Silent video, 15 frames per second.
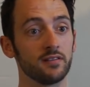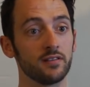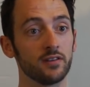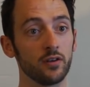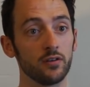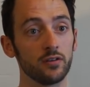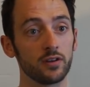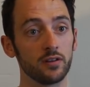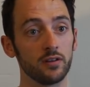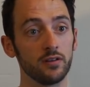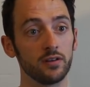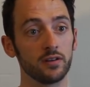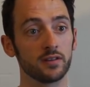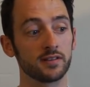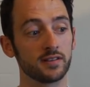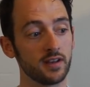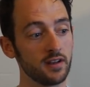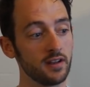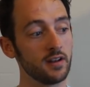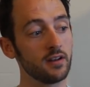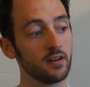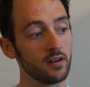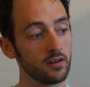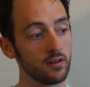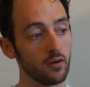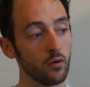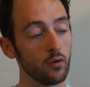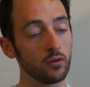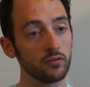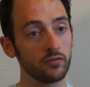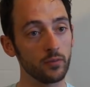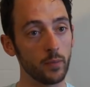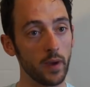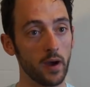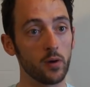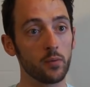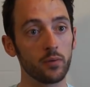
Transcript: You know, you can set in all of your power